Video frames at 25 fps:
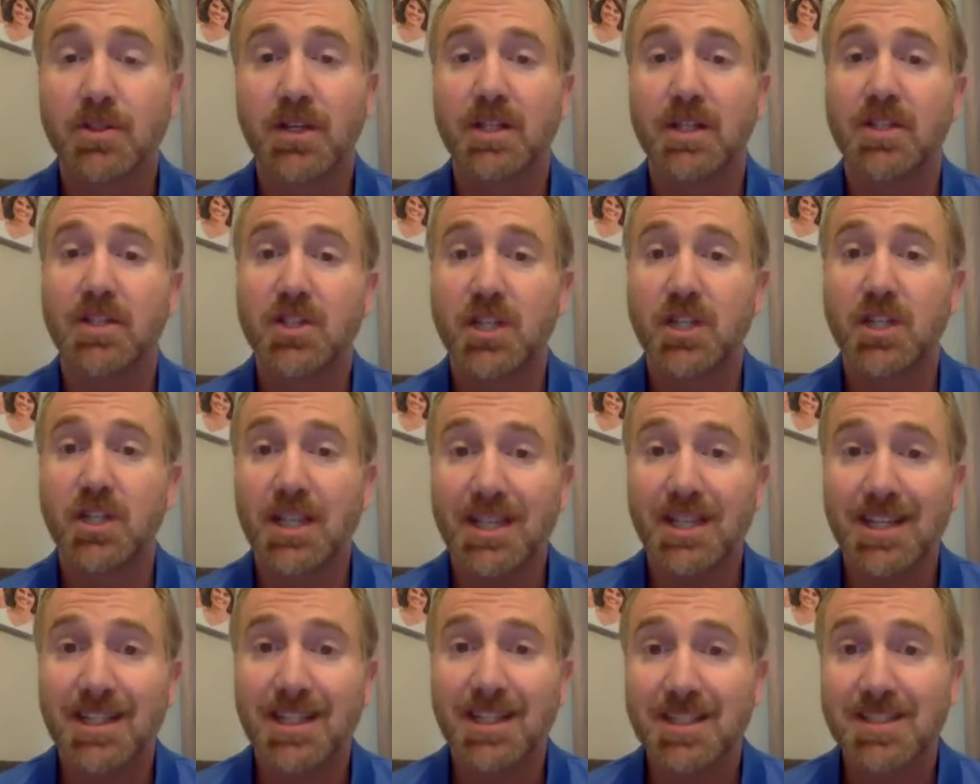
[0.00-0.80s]
and
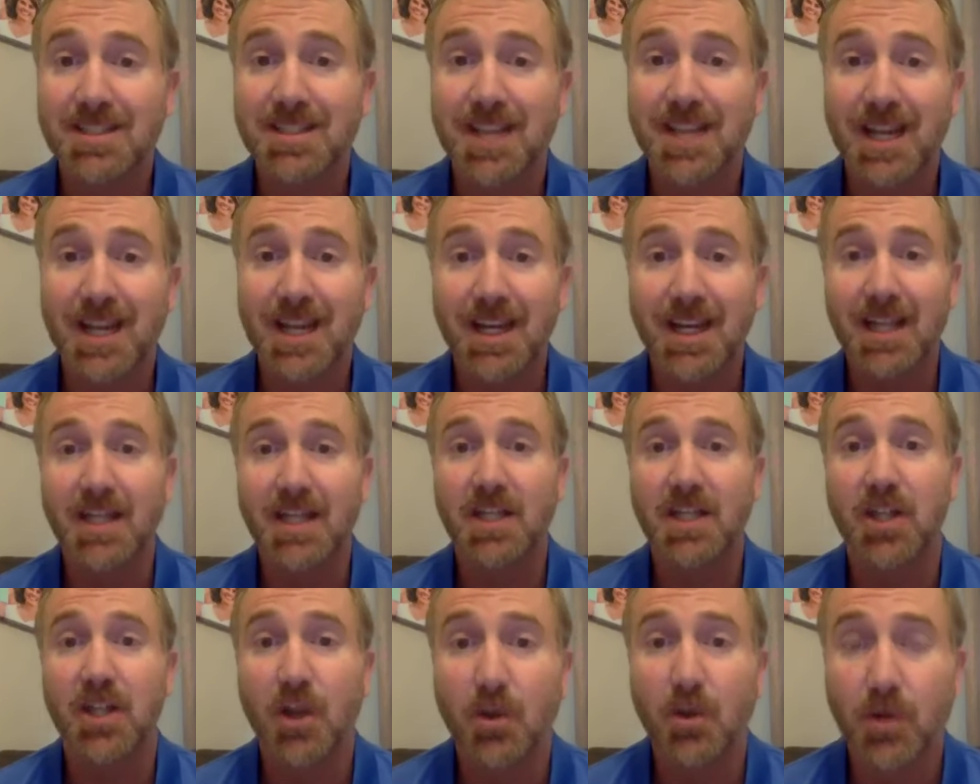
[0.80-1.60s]
she is a
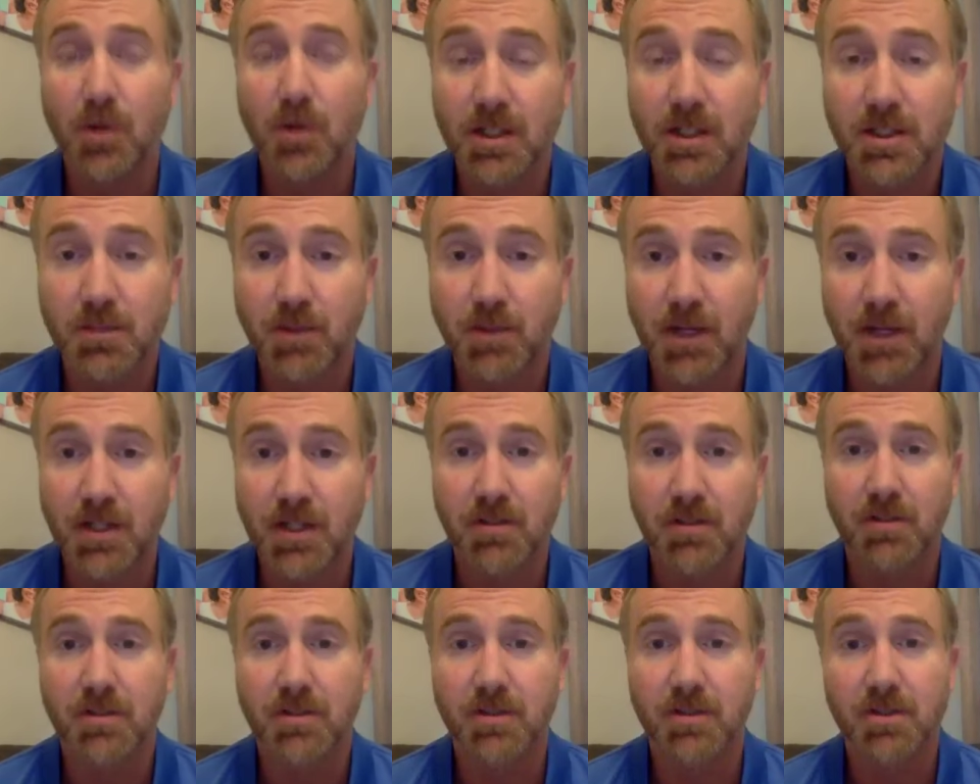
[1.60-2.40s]
yoga
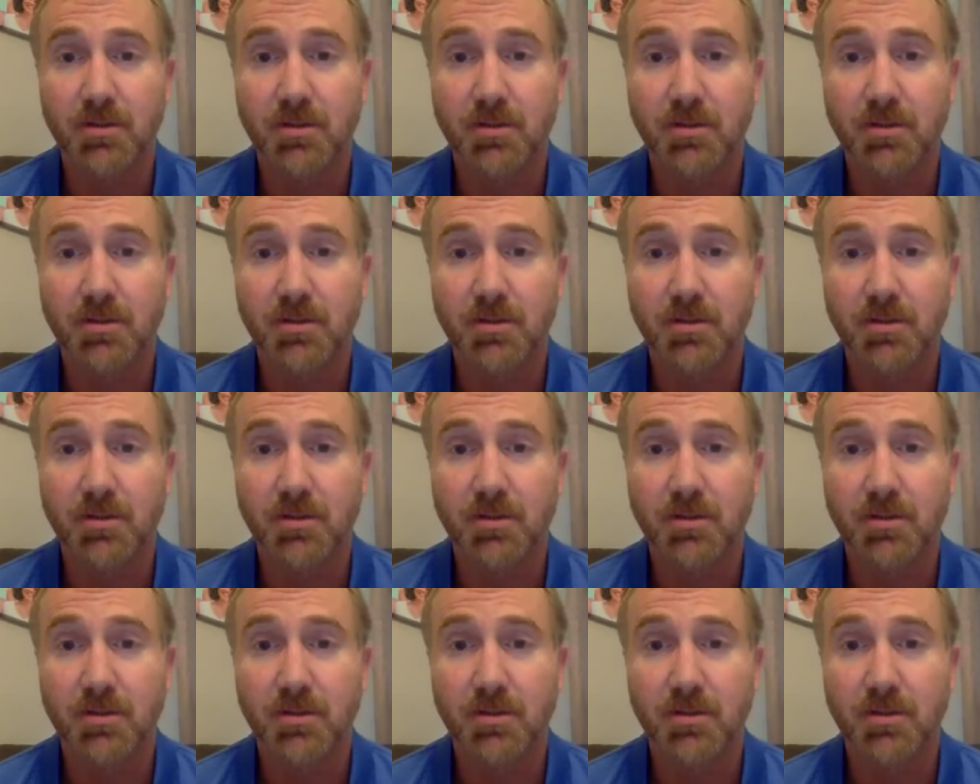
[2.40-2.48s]
specialist.